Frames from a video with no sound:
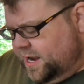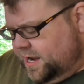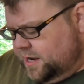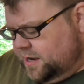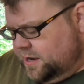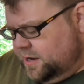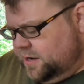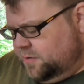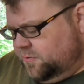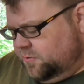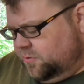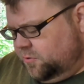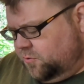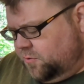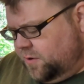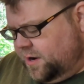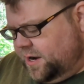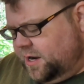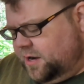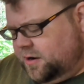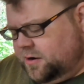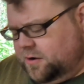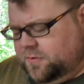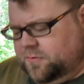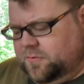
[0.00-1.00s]
it was
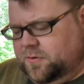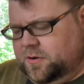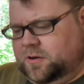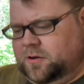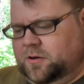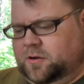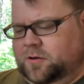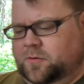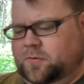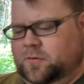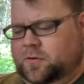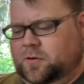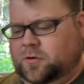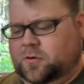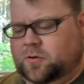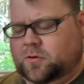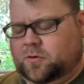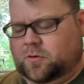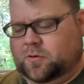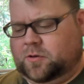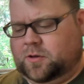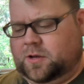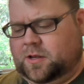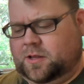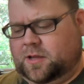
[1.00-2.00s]
wider when you would
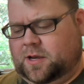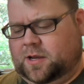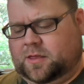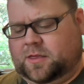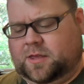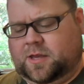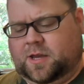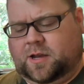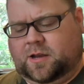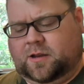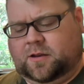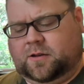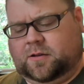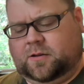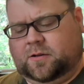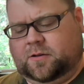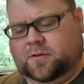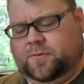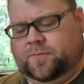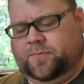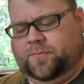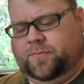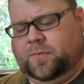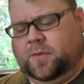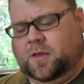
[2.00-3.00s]
hold it like that,
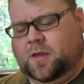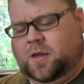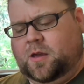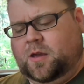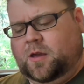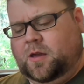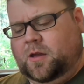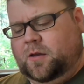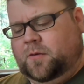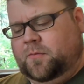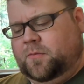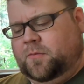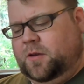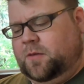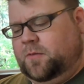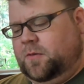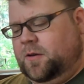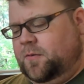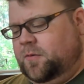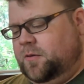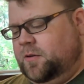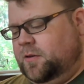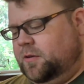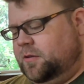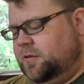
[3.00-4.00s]
so maybe
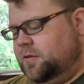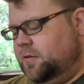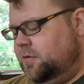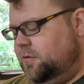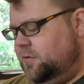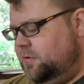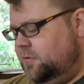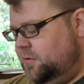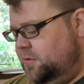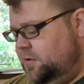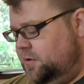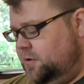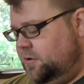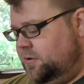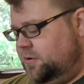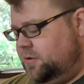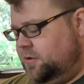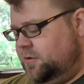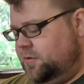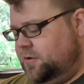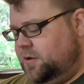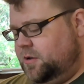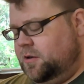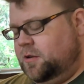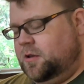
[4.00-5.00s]
I'm just used
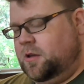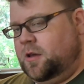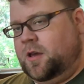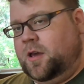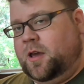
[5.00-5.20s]
to it.